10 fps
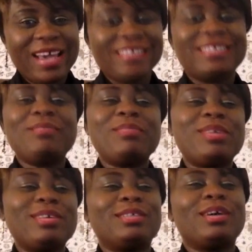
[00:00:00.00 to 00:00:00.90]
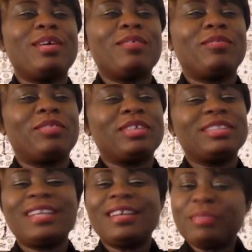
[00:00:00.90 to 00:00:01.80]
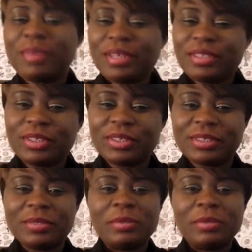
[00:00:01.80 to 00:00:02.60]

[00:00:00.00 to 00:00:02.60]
is the month of celebration.